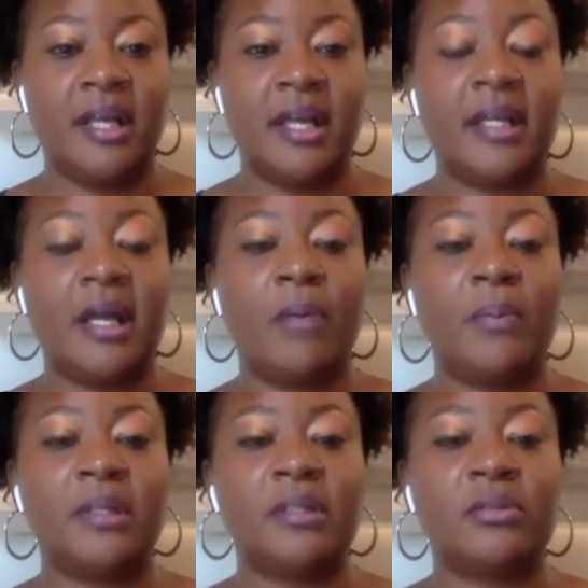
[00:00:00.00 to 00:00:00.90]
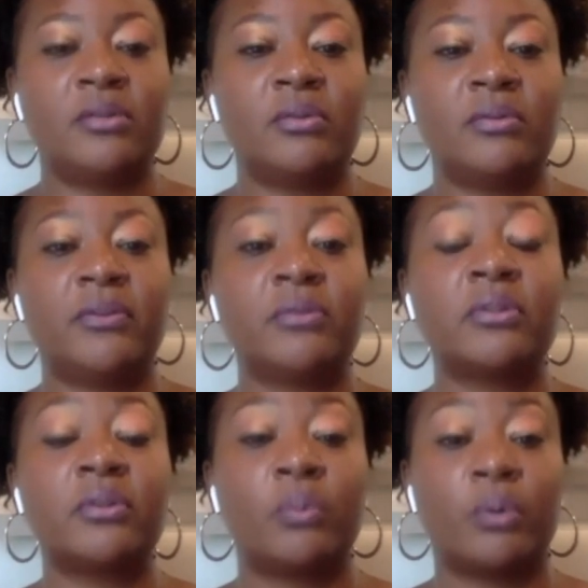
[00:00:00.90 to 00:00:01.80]
and helping to filter
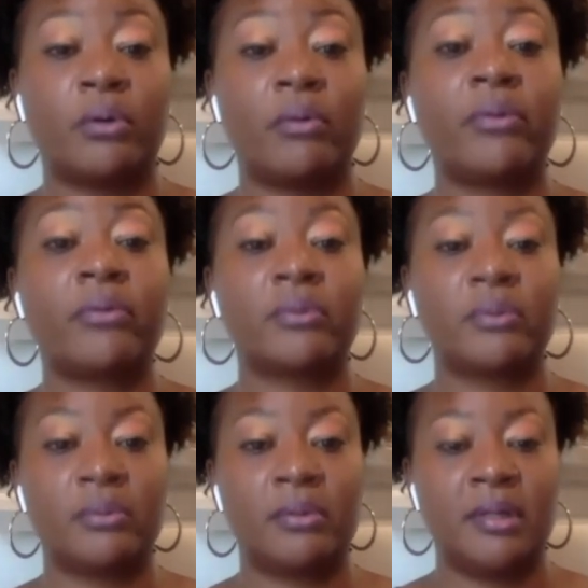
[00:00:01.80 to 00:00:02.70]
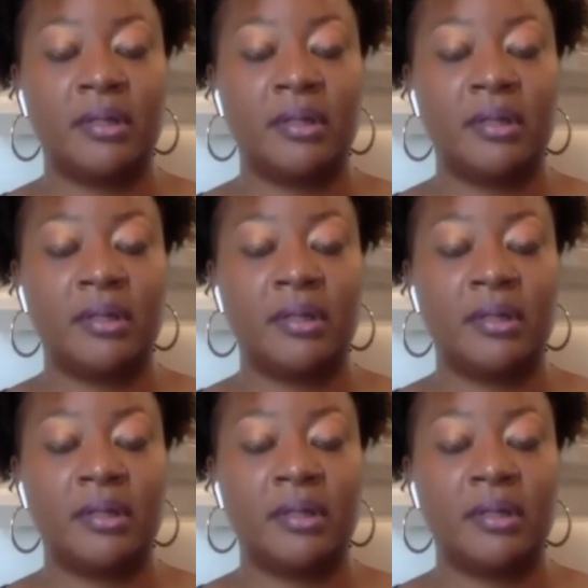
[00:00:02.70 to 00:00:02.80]
the world through